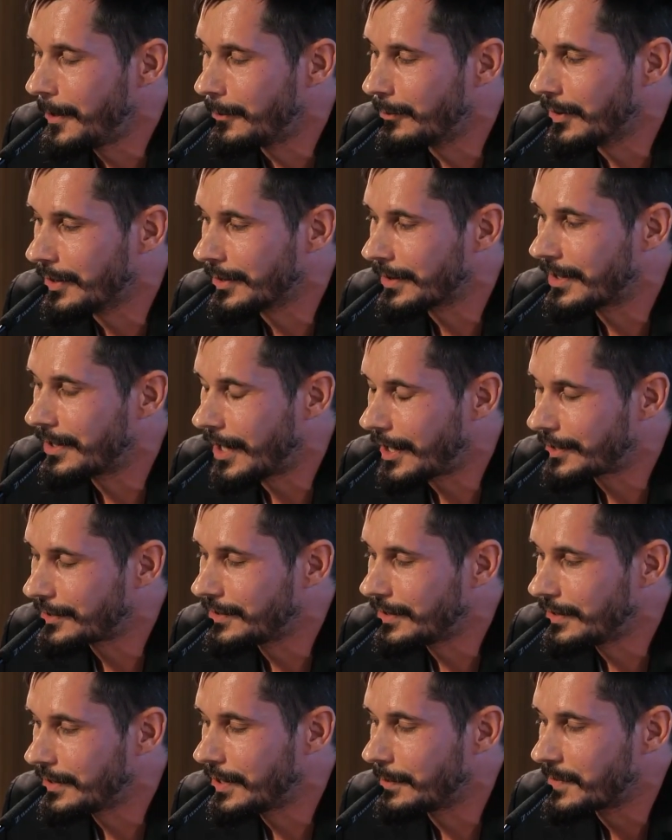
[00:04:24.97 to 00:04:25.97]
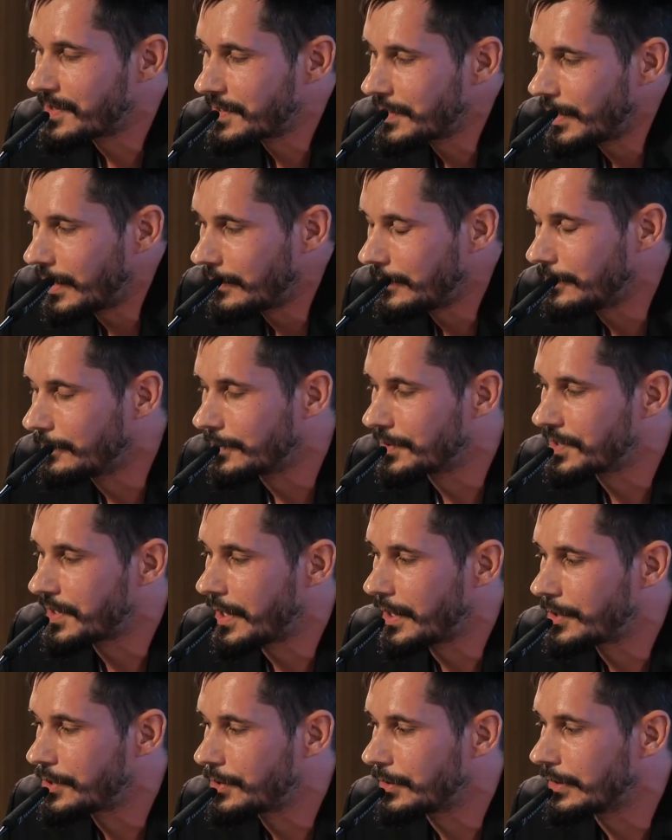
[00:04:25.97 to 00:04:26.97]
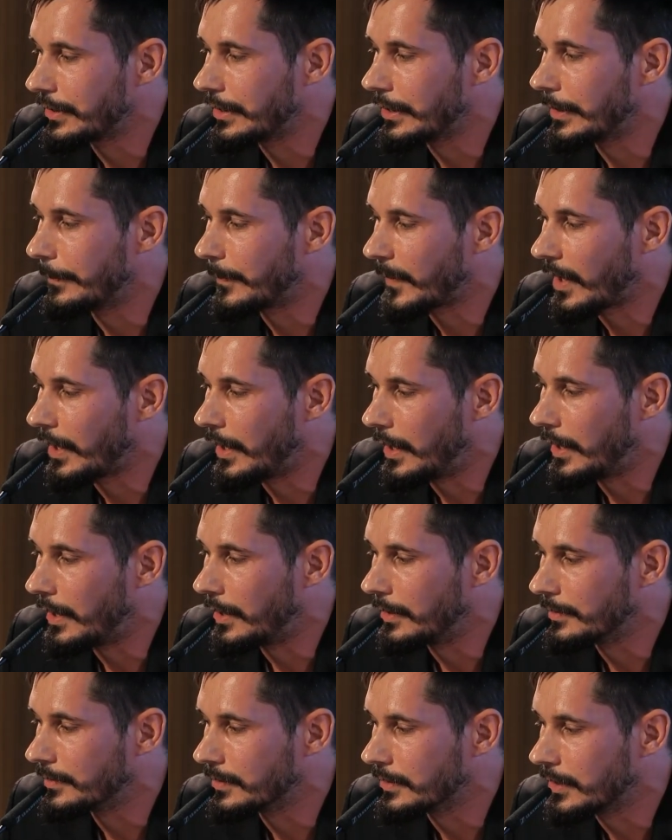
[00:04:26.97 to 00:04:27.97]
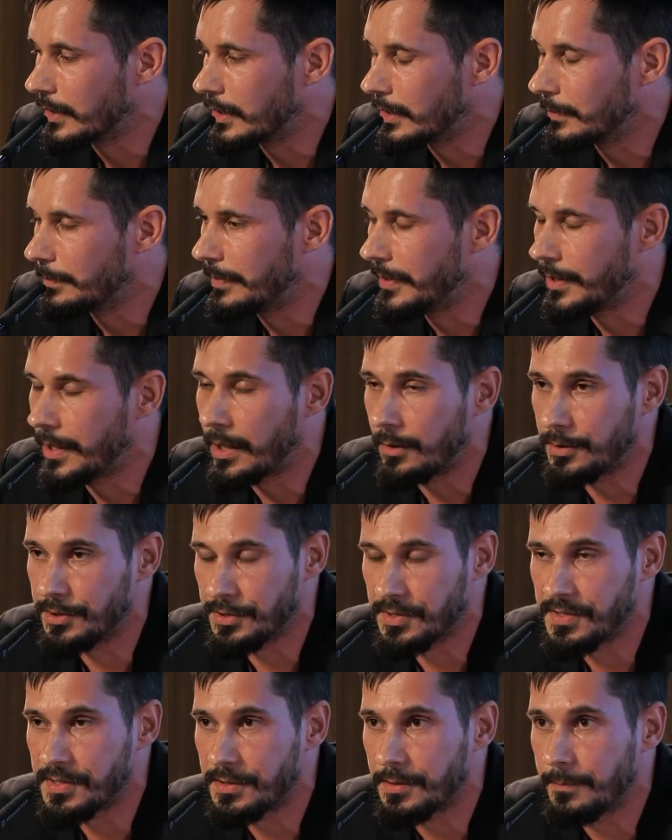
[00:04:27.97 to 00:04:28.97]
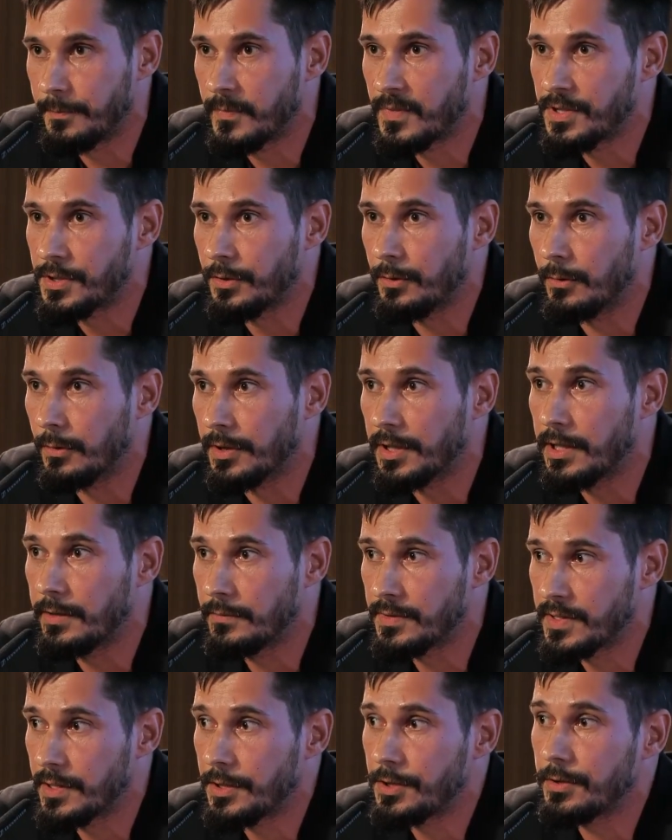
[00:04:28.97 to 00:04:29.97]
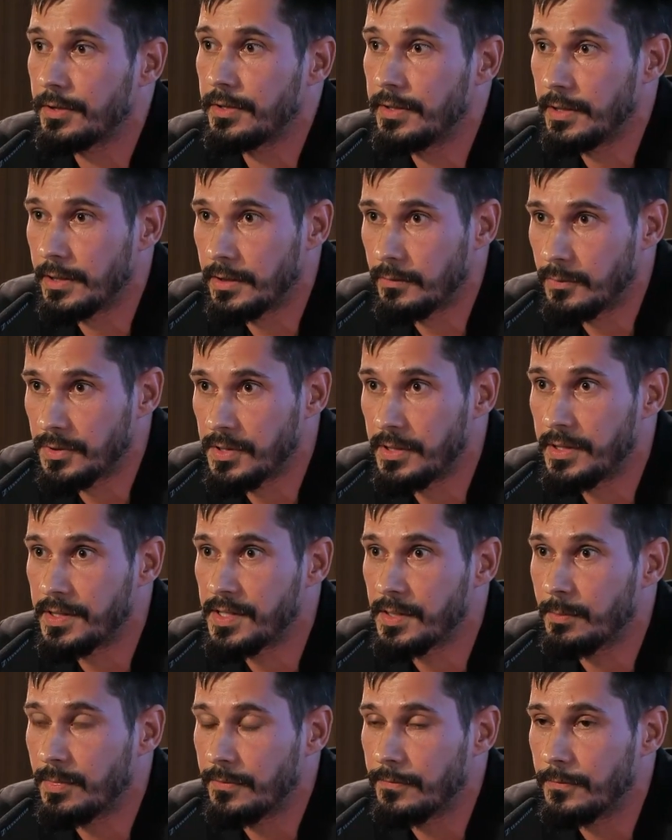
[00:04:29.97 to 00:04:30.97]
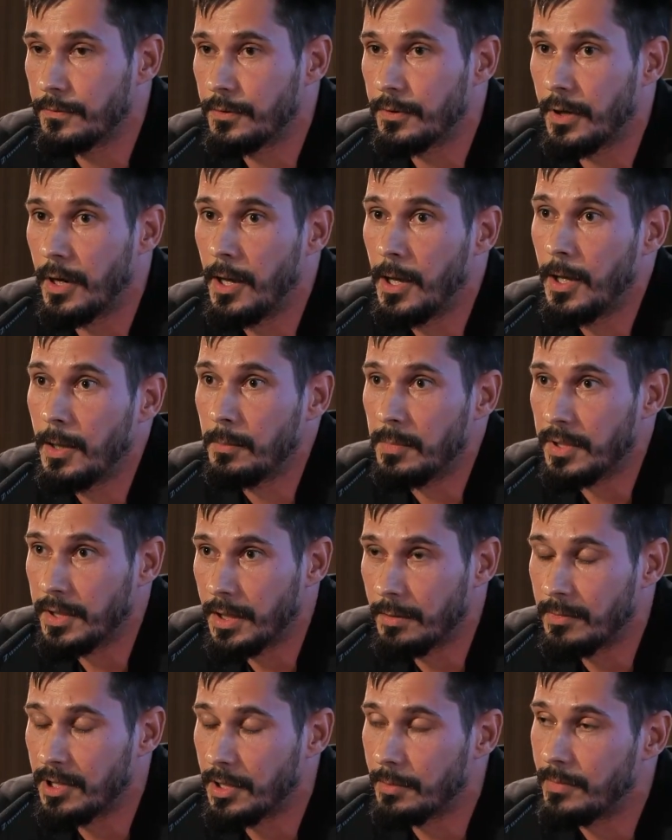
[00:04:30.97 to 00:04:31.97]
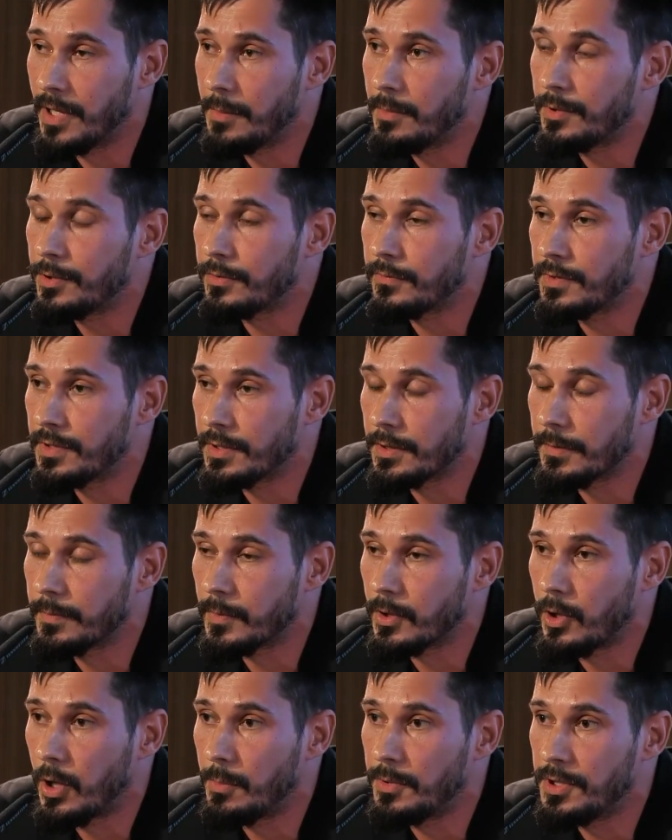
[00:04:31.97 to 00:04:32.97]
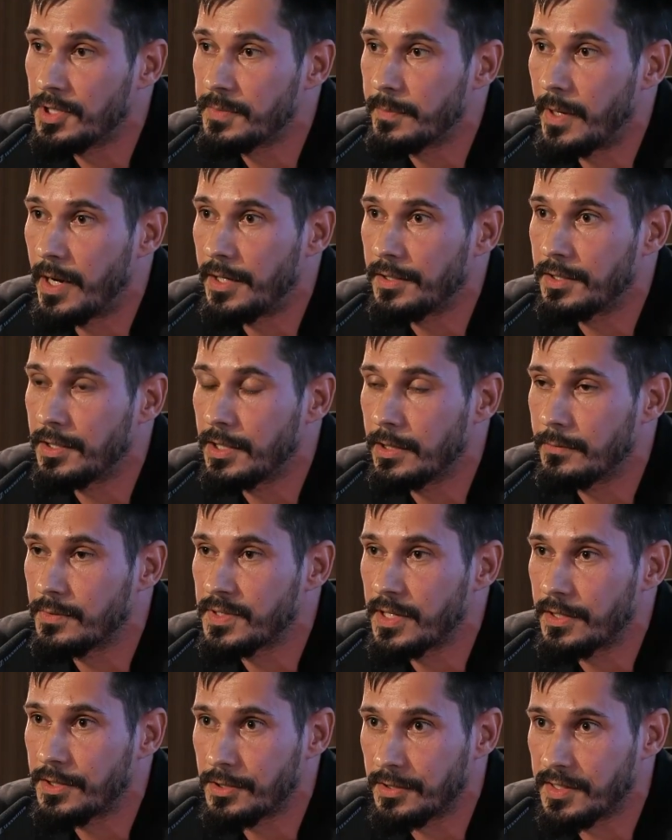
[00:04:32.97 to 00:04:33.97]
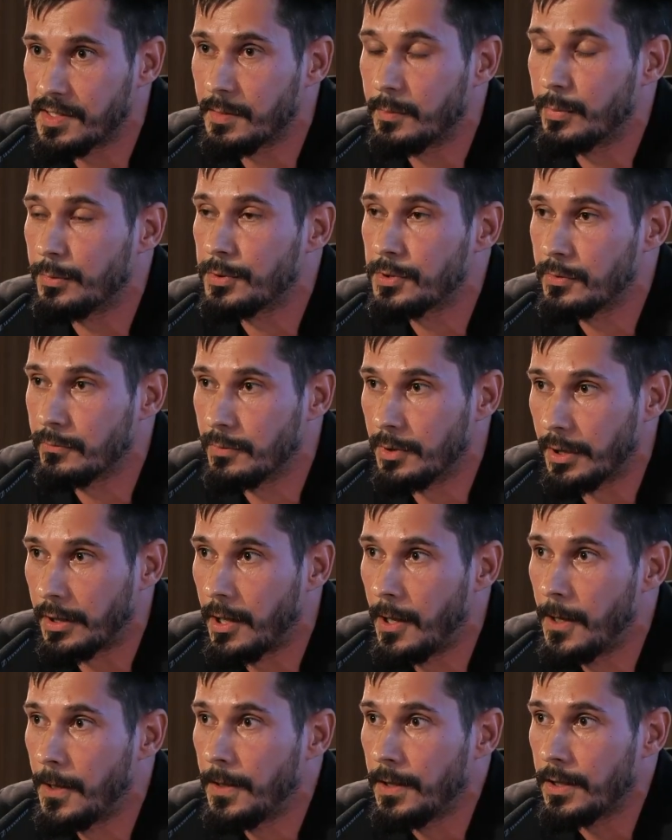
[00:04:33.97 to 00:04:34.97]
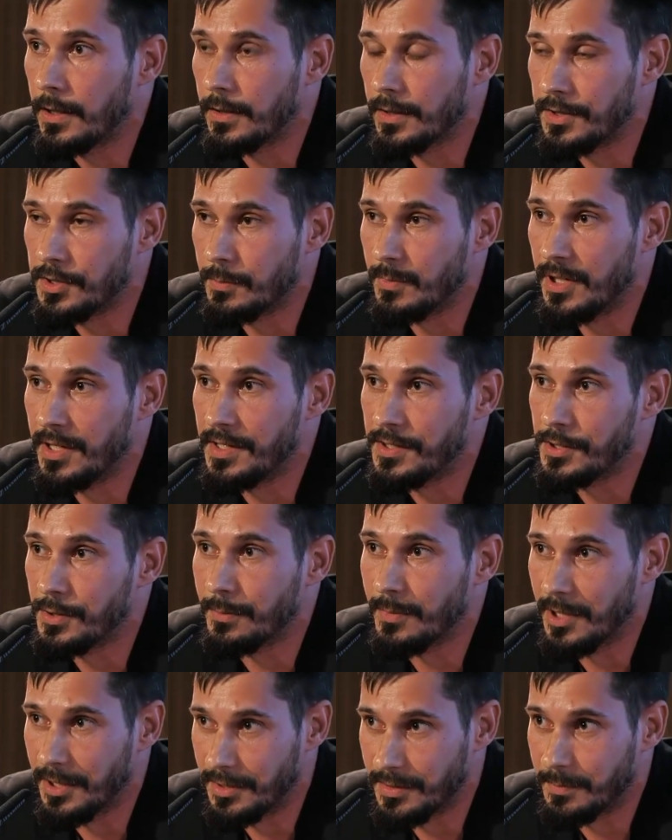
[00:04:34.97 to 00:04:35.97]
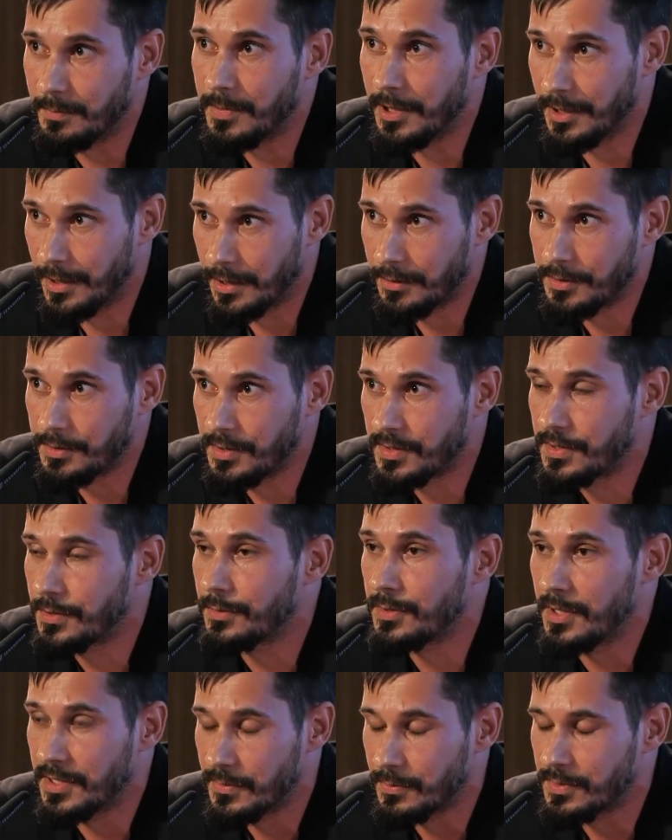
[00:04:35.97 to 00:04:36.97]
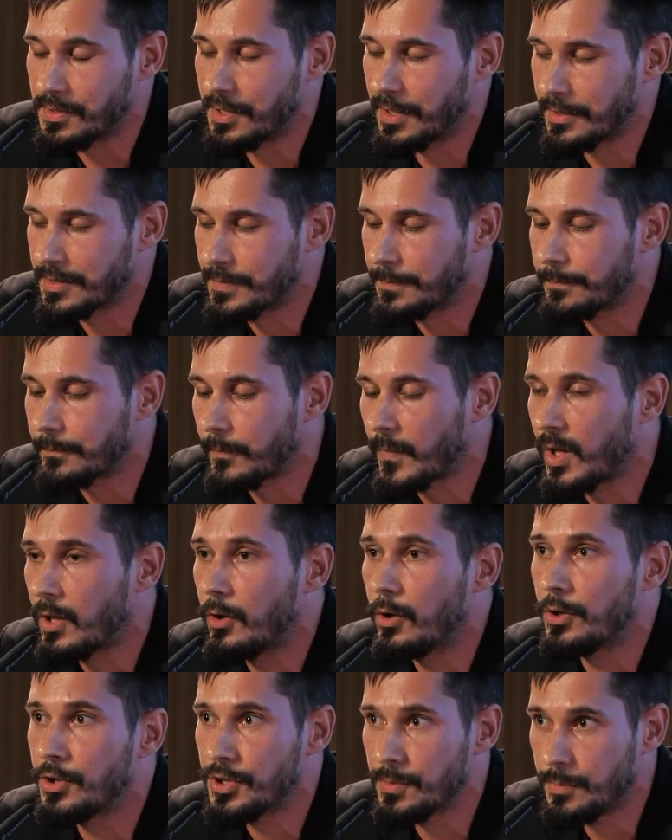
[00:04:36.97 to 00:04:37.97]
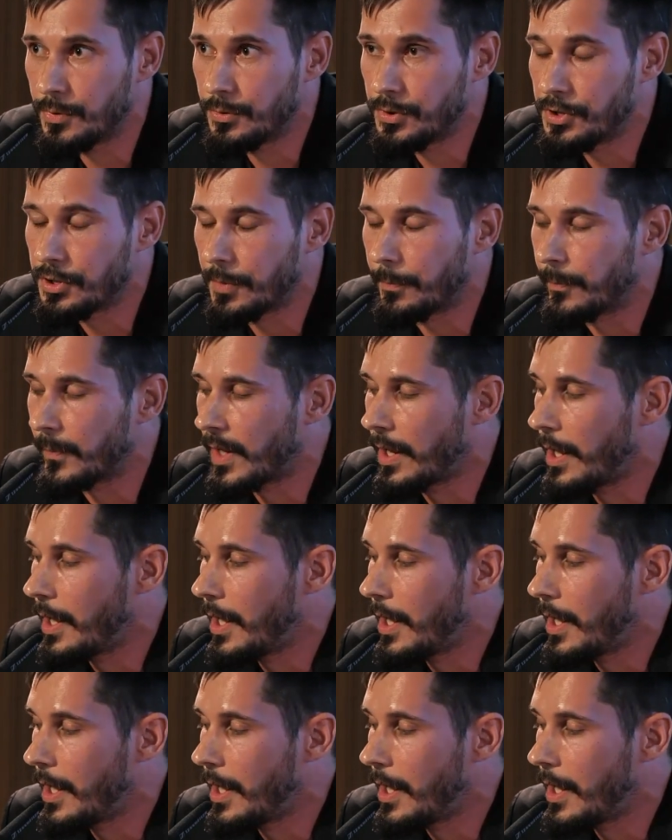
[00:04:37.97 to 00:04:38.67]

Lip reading: Well, Kardel himself was actually a pedagogist. So he was actually dealing with this, and before becoming a member of the Communist Party, he was actually supposed to work in a gymnasium as a pedagogist. So this was his contribution.